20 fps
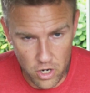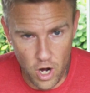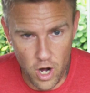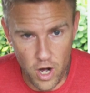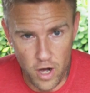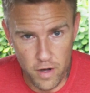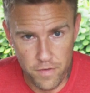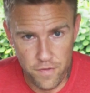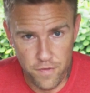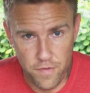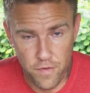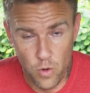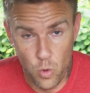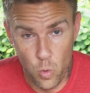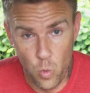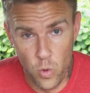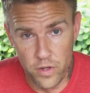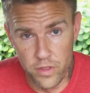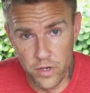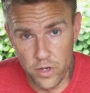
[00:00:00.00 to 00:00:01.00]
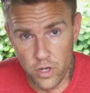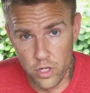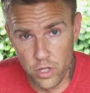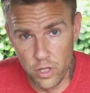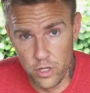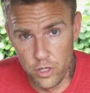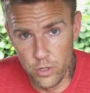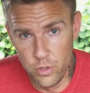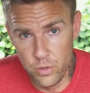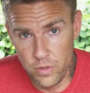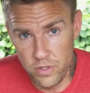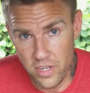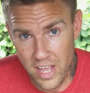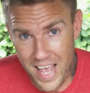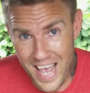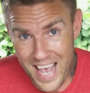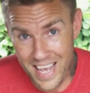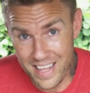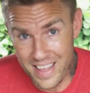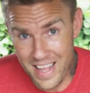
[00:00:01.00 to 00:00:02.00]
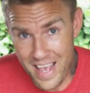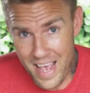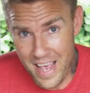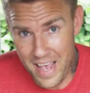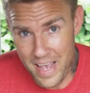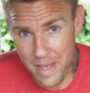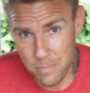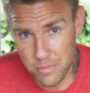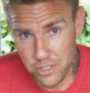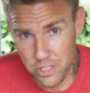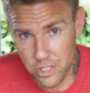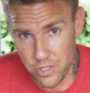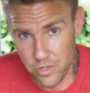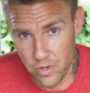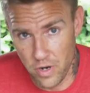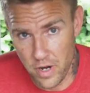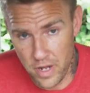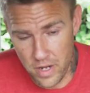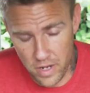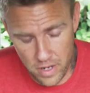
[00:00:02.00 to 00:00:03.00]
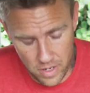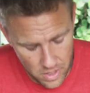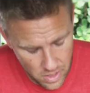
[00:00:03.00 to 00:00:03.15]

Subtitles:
off where the glute and the hamstring